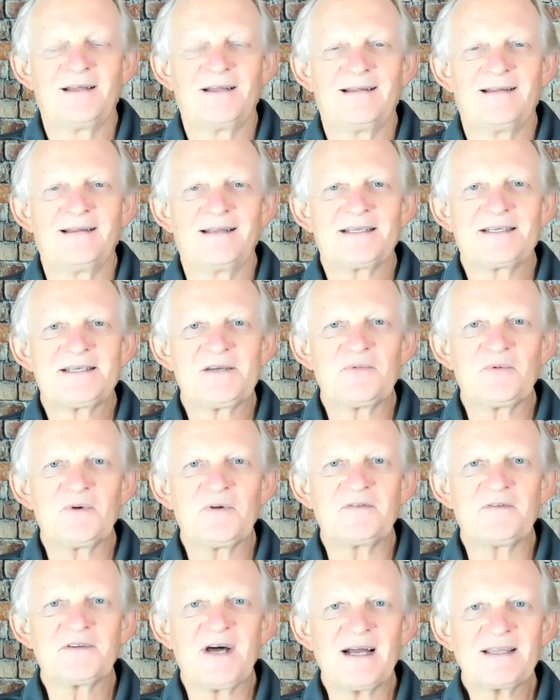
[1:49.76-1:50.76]
let's see,
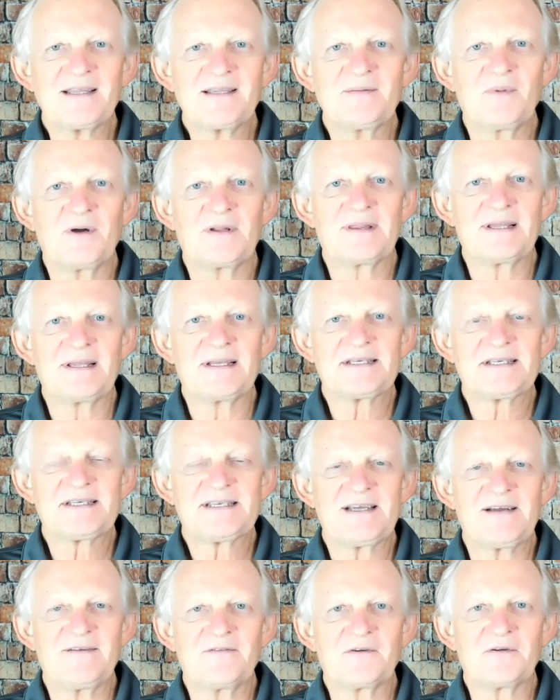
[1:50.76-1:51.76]
we've talked about this
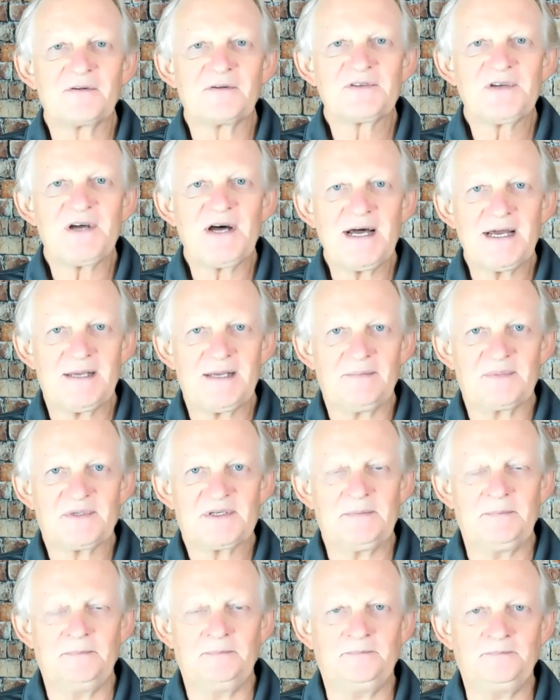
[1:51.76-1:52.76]
several times,
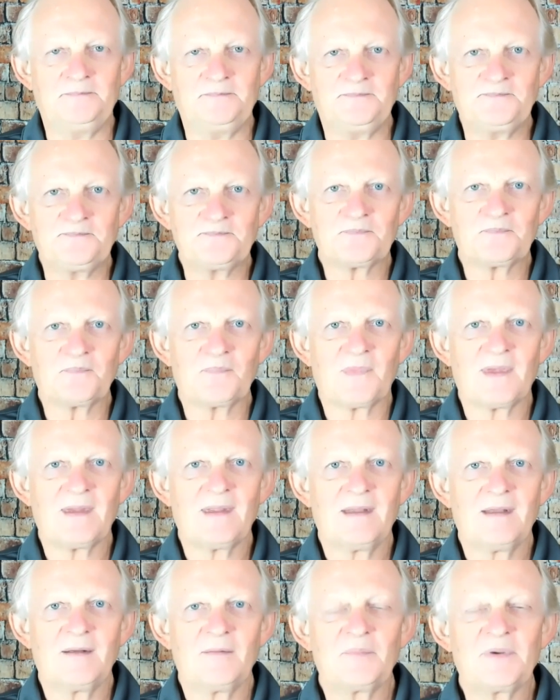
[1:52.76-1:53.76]

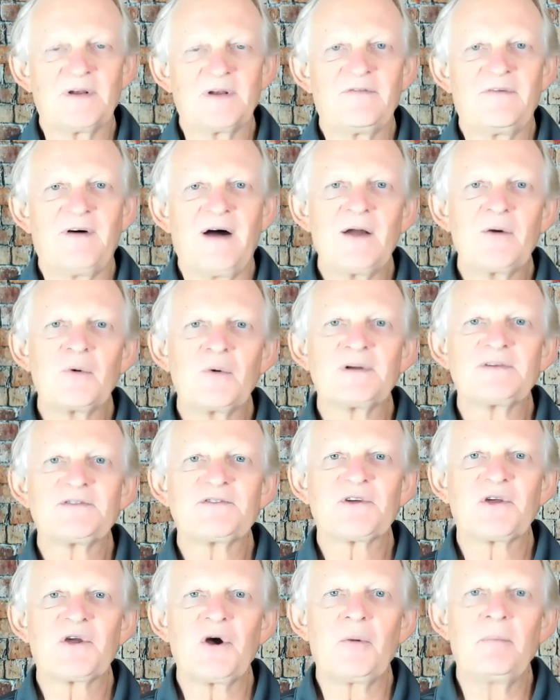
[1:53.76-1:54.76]
but if I were
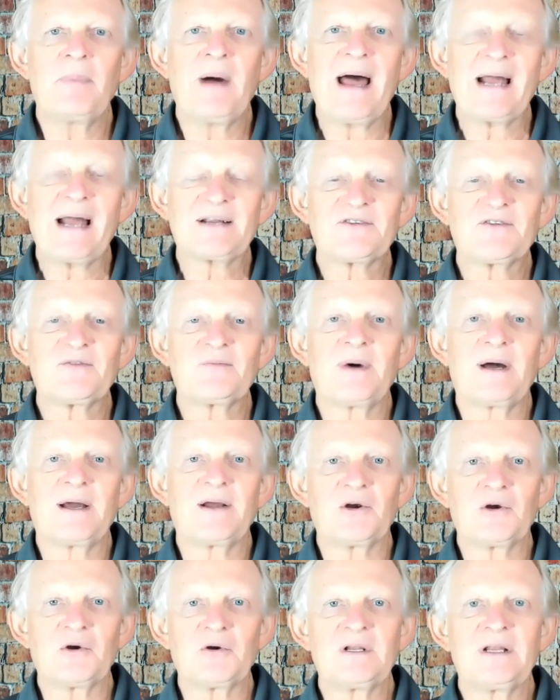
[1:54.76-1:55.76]
to go back to my
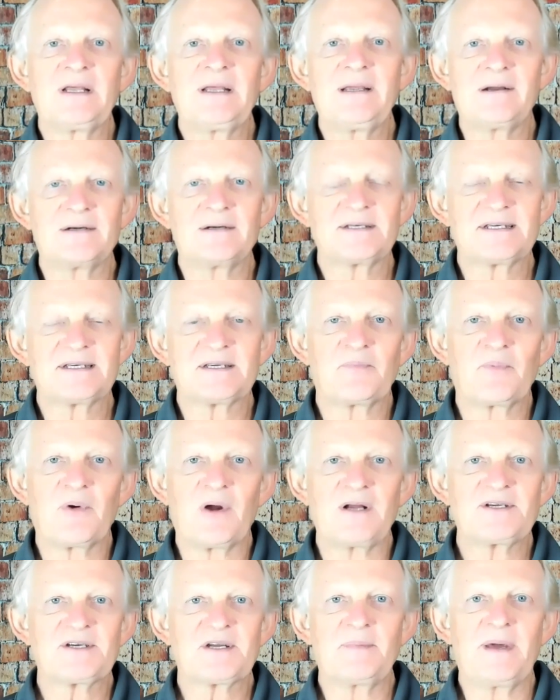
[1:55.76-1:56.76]
early years as a
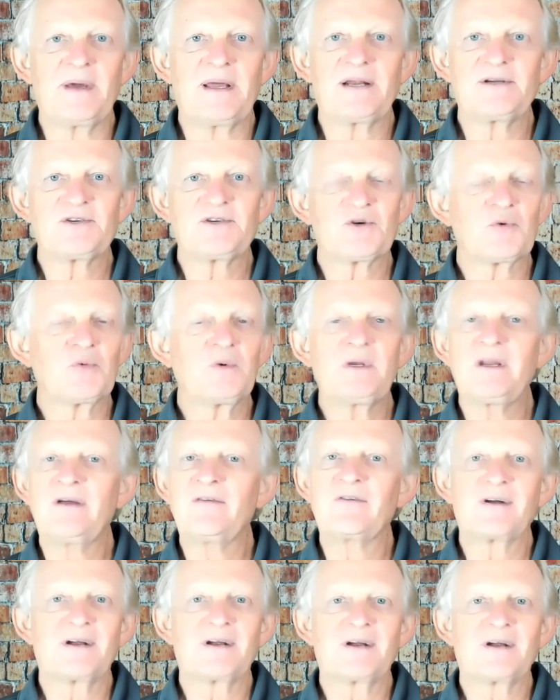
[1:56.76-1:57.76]
project manager, we
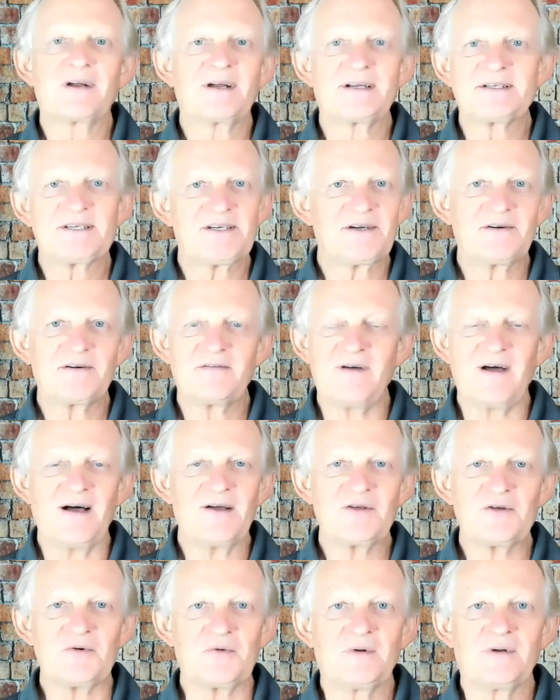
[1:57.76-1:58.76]
never considered
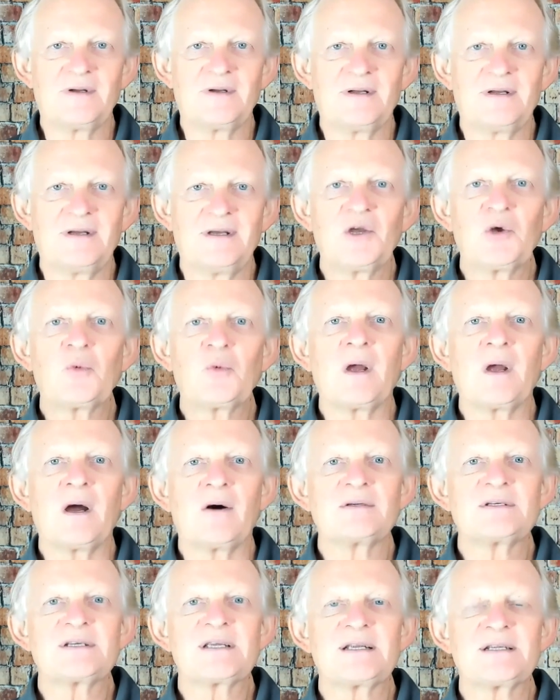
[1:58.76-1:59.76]
value. We
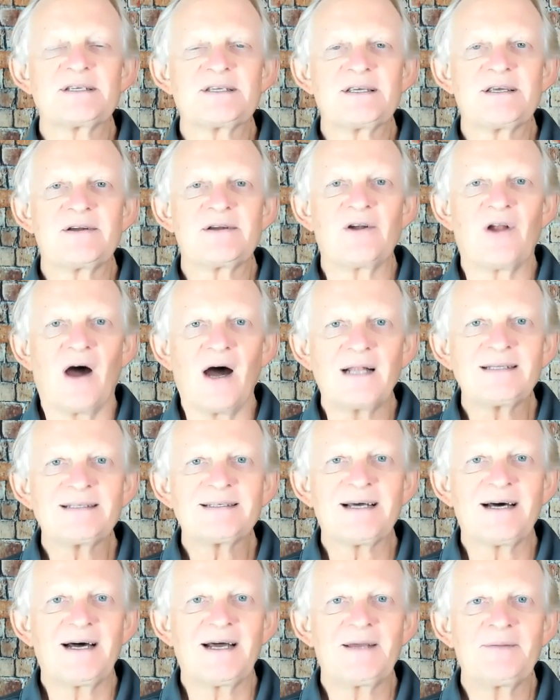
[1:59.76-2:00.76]
always considered on
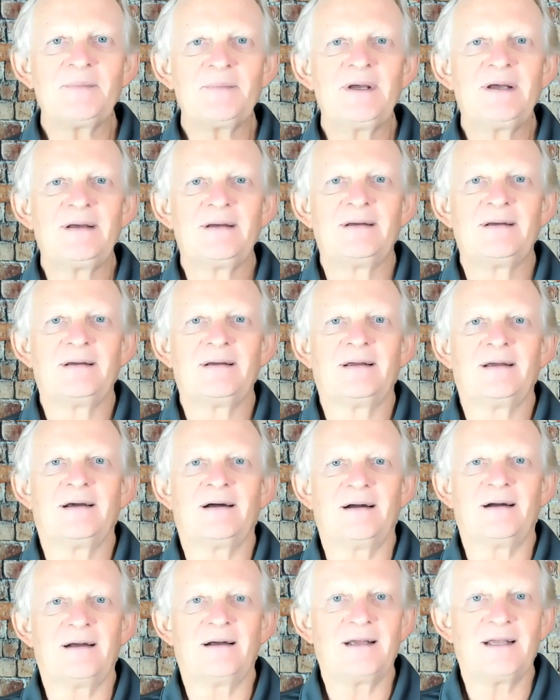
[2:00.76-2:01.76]
time,
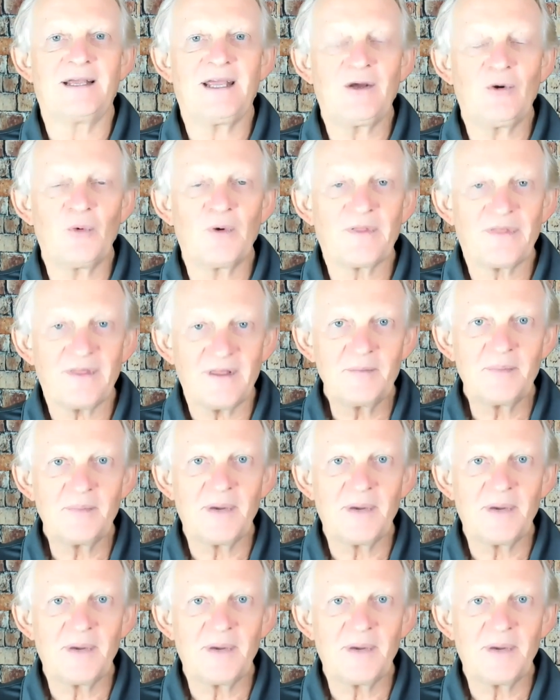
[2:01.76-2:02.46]
within